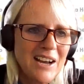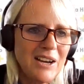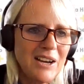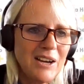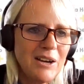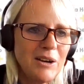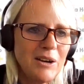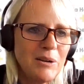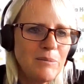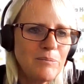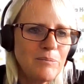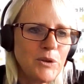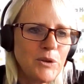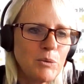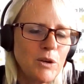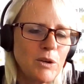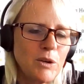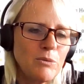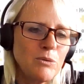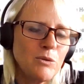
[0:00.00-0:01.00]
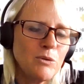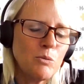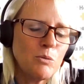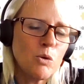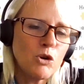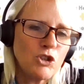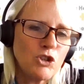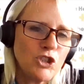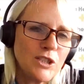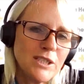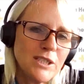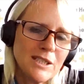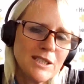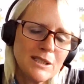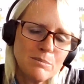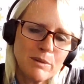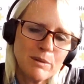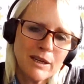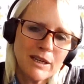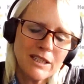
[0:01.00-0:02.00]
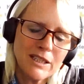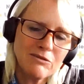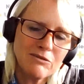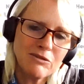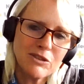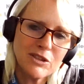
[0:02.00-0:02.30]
We will watch this space